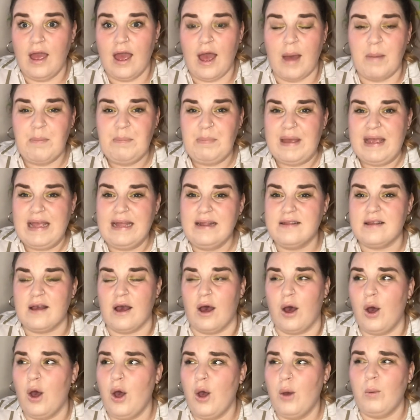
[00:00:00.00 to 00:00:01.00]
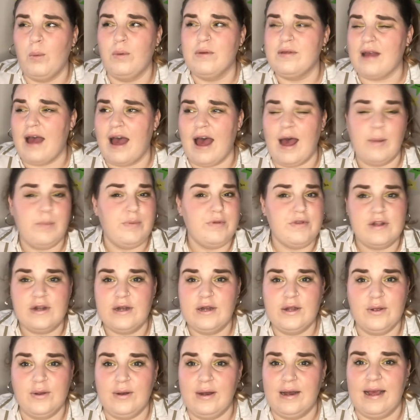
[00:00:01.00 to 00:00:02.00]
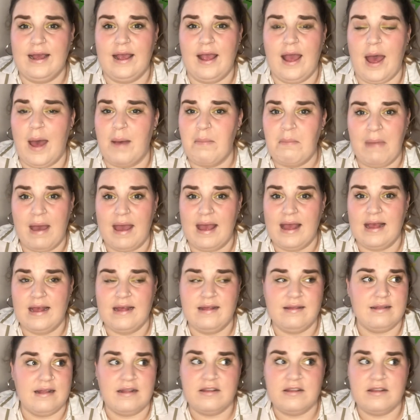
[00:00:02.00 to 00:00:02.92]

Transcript: And Peter was absolutely amazed,